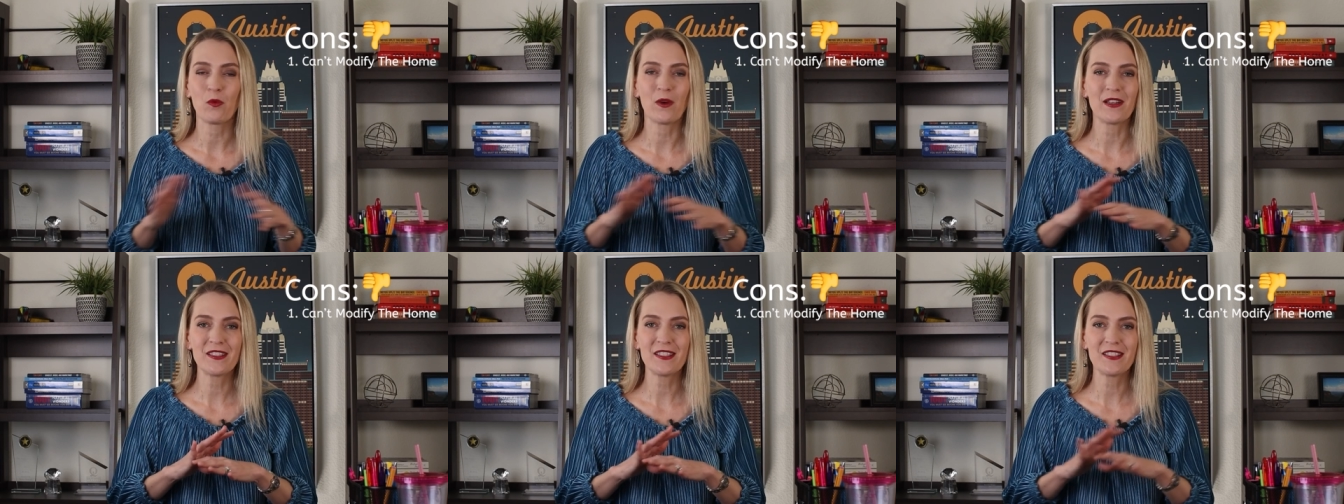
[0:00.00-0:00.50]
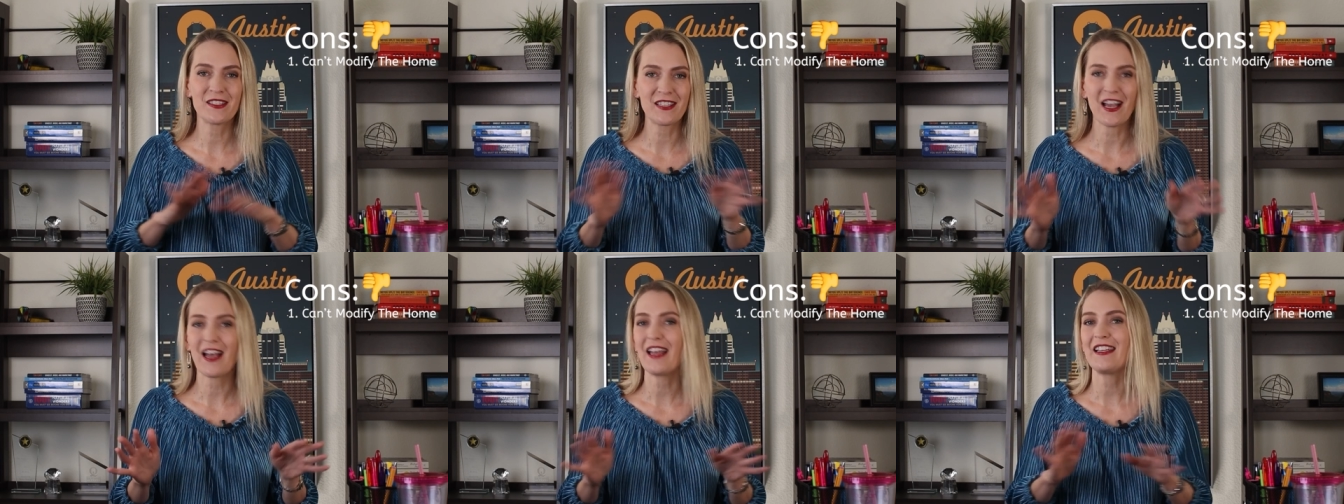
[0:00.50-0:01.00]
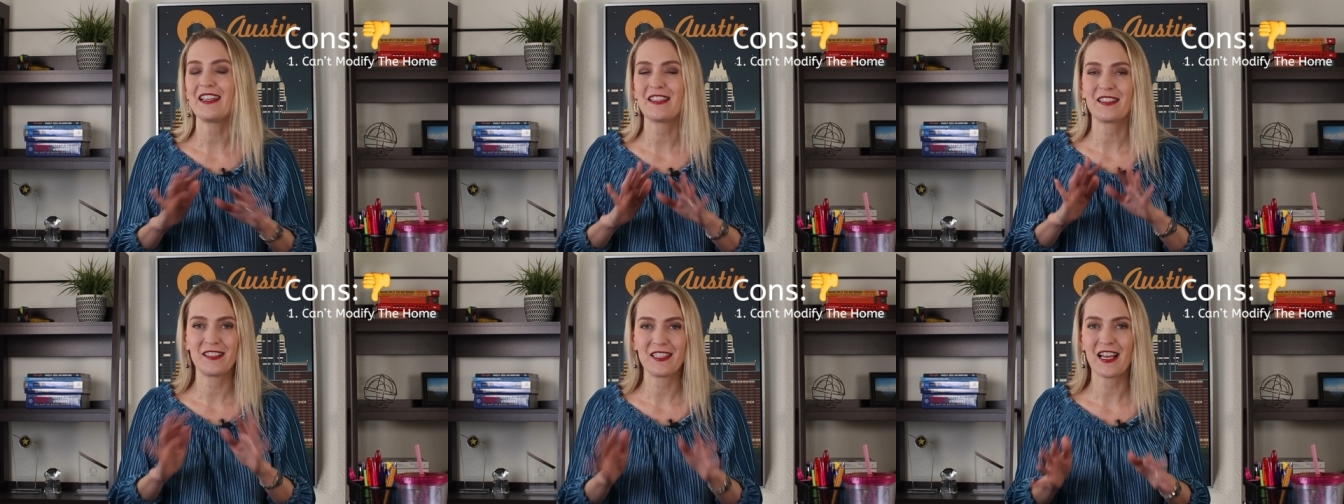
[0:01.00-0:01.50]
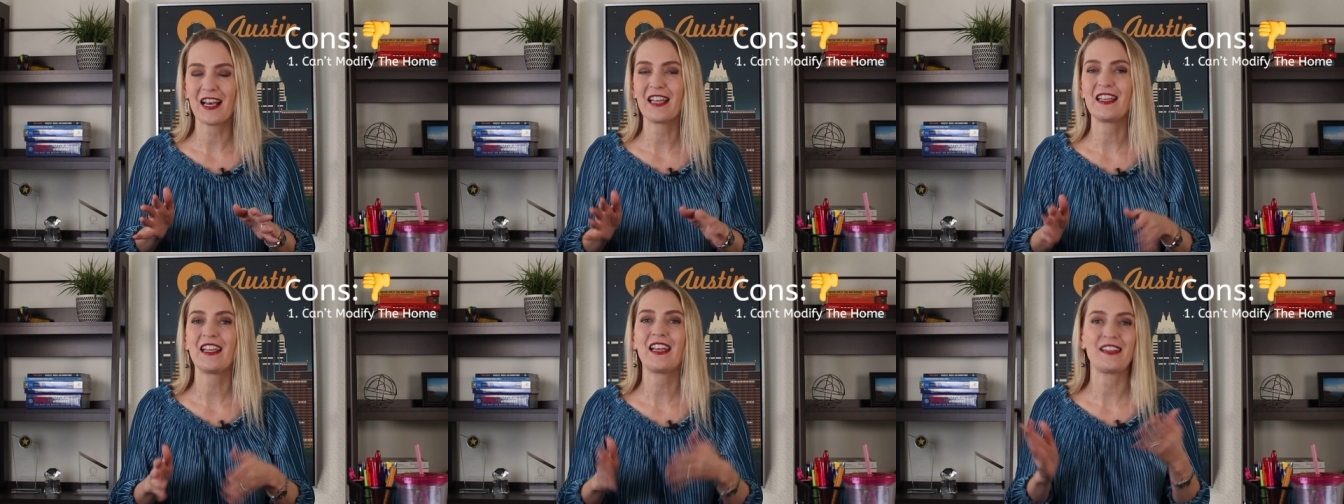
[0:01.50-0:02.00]
Once it's done, it's
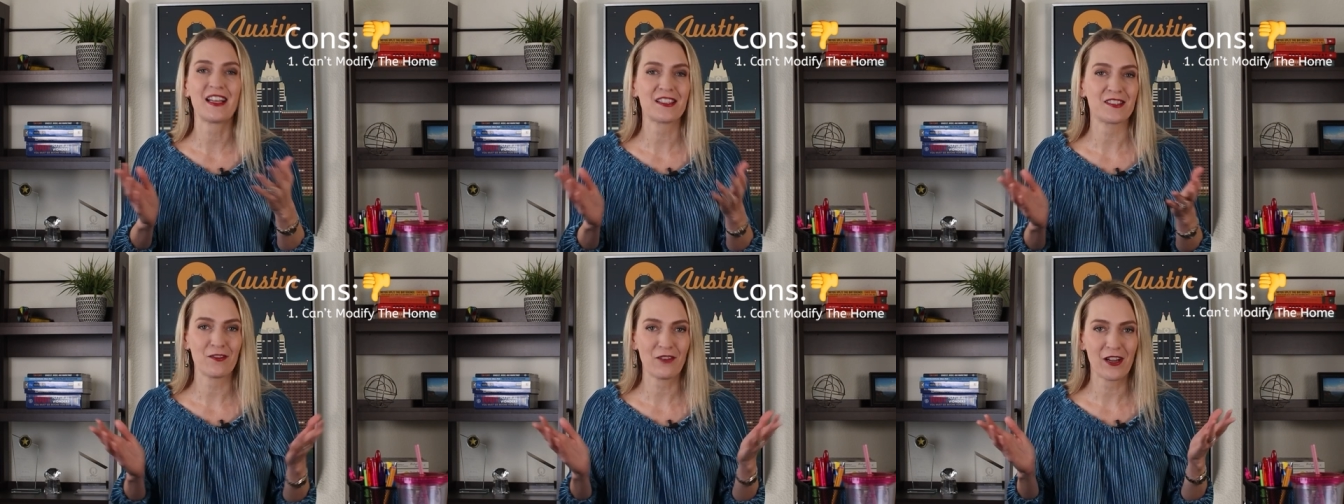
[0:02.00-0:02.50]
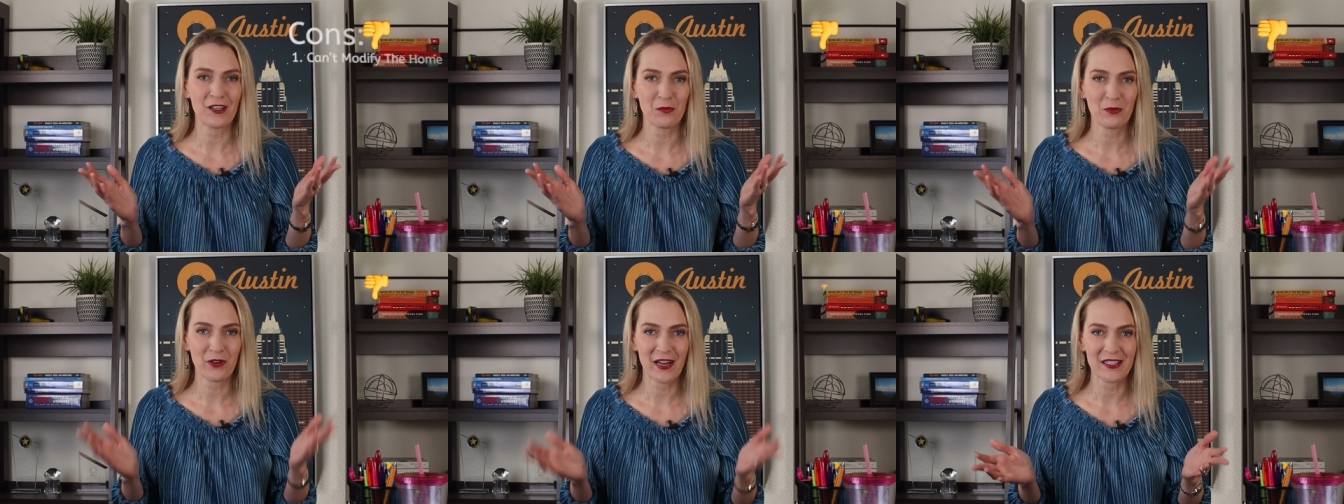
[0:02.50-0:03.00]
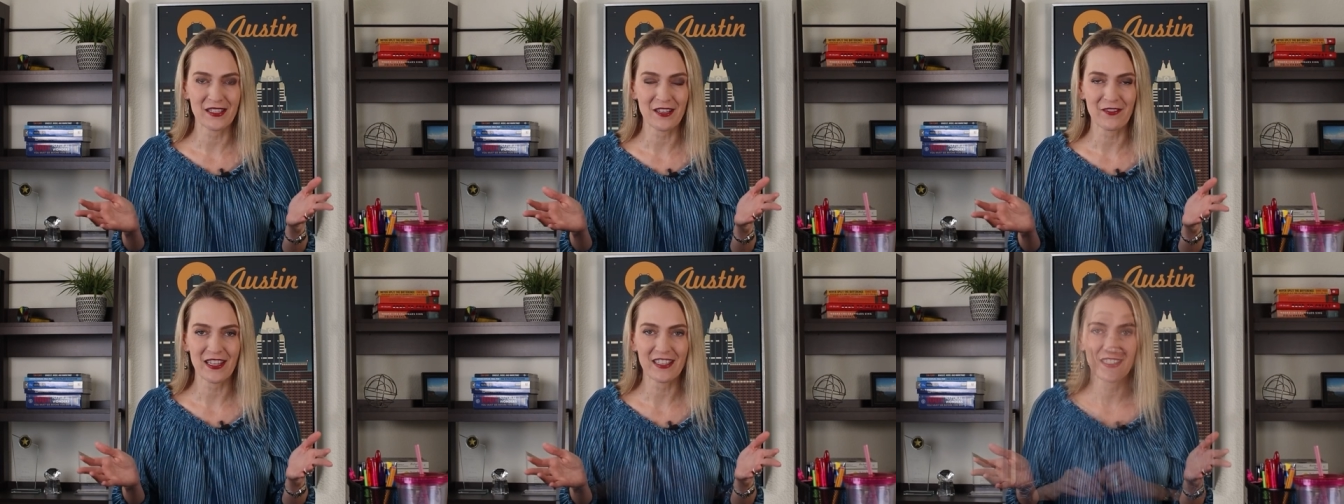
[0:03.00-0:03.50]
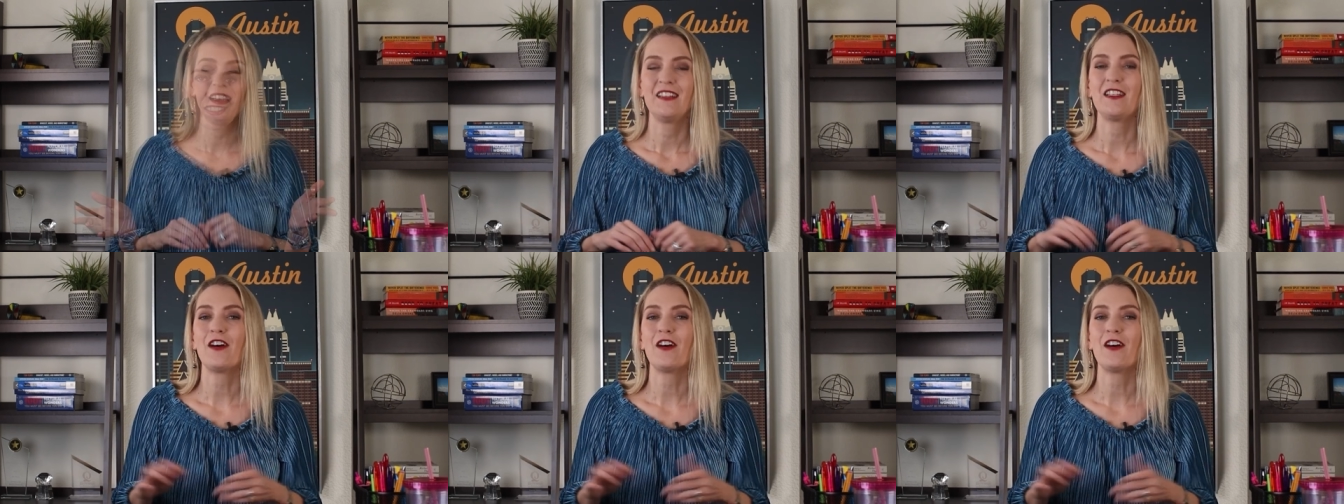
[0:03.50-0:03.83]
done, and that's the final price of it.